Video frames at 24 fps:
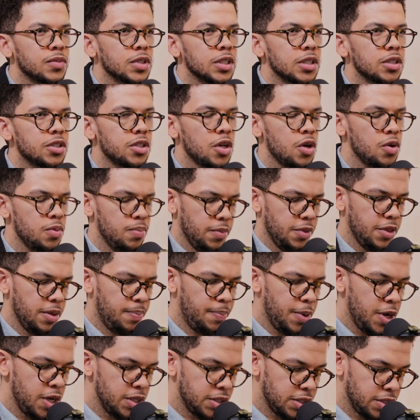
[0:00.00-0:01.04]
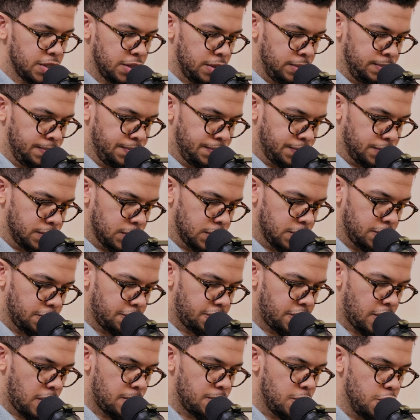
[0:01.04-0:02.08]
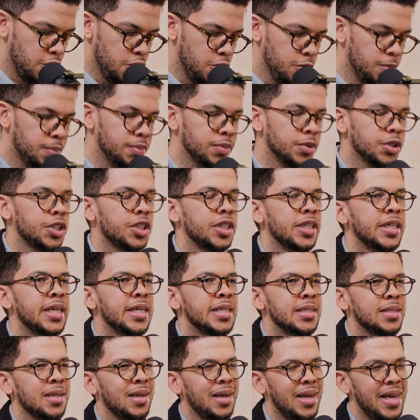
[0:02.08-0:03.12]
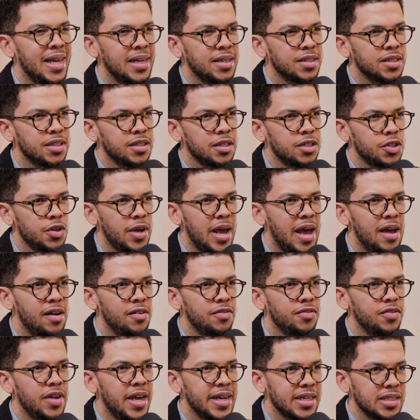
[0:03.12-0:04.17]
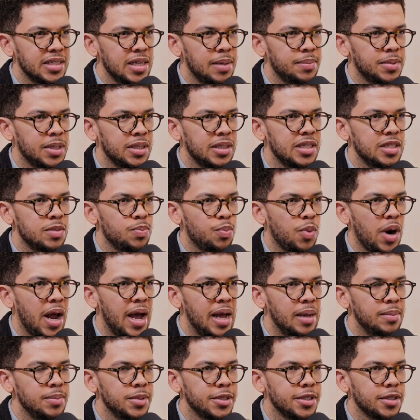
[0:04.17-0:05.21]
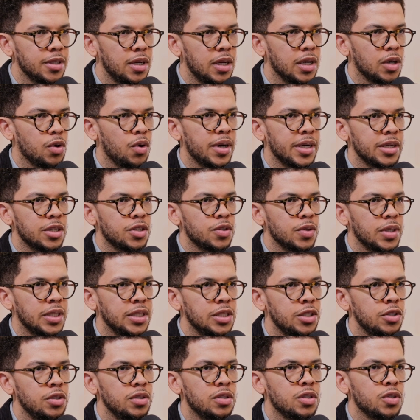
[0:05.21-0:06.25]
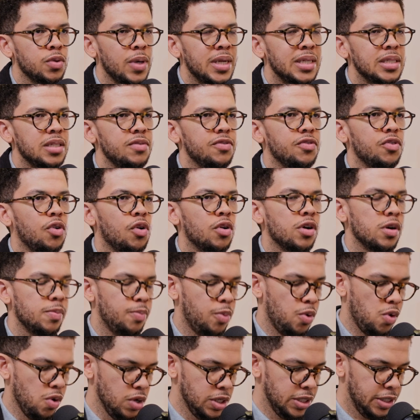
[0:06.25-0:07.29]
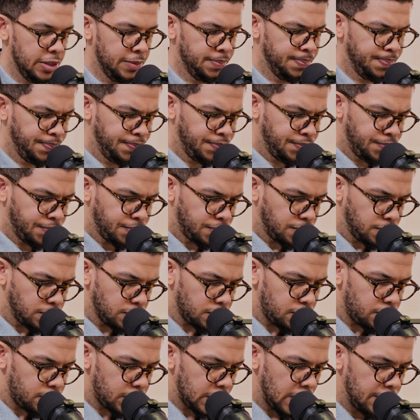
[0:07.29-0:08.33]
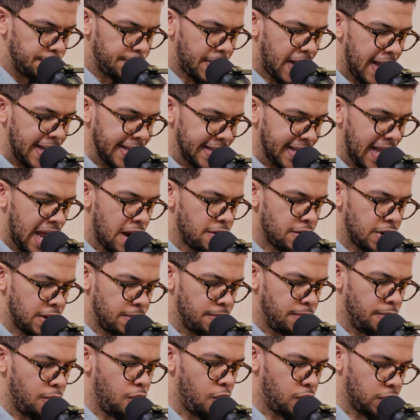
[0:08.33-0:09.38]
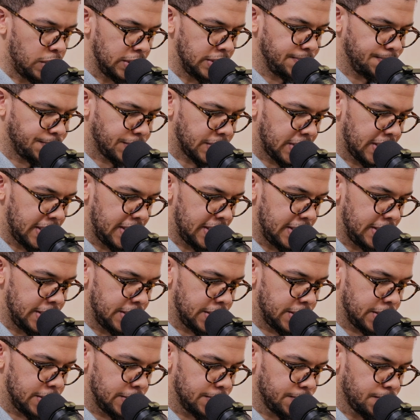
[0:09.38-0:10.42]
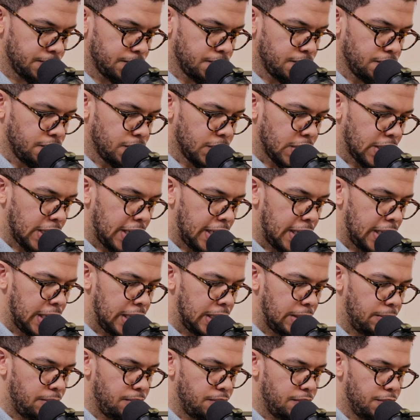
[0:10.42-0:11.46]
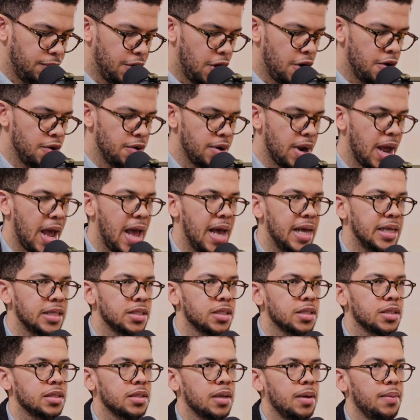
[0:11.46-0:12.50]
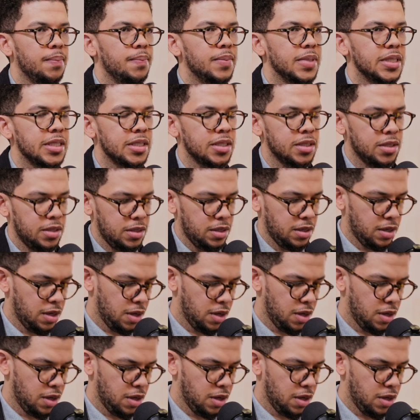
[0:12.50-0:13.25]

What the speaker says: So the person from whom she is alleged to have accepted these bribes, according to a News 24 report by Karen Morn, is known as Ms.